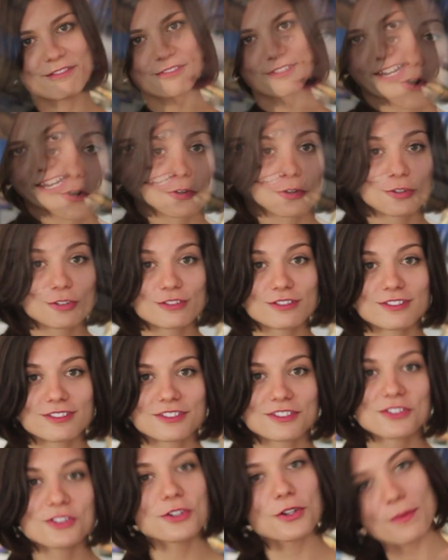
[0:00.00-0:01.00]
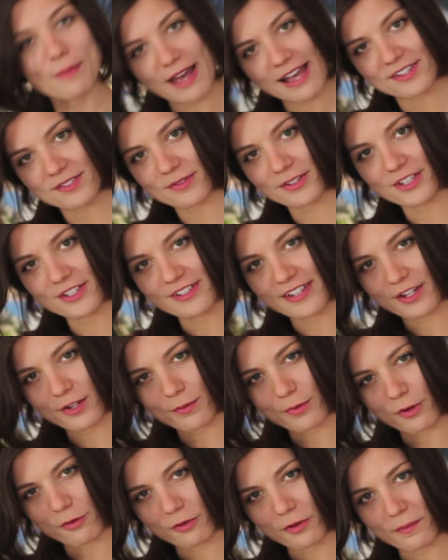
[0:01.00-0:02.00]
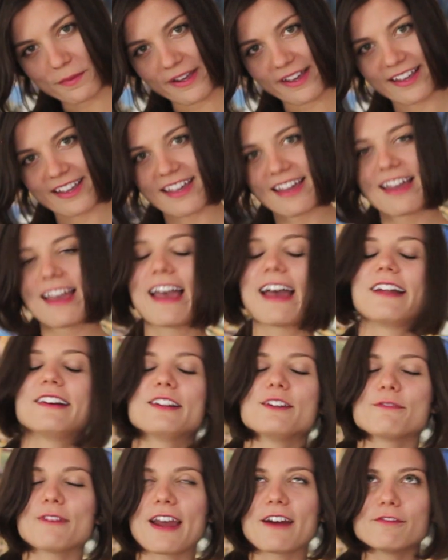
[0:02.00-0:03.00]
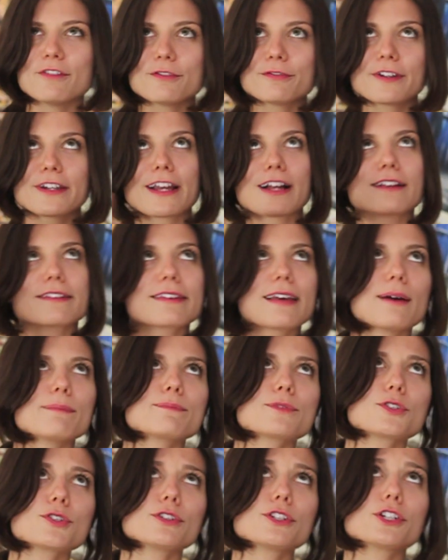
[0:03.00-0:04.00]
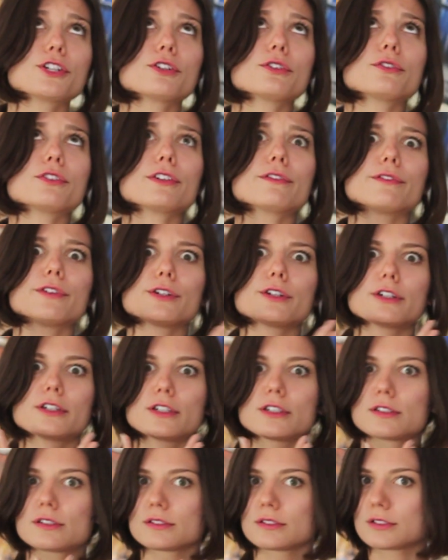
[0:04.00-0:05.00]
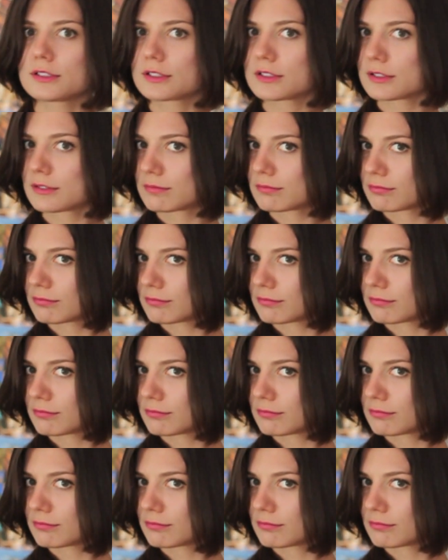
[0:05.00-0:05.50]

So do your best when you take a profile pic and leave everything else up to the universe.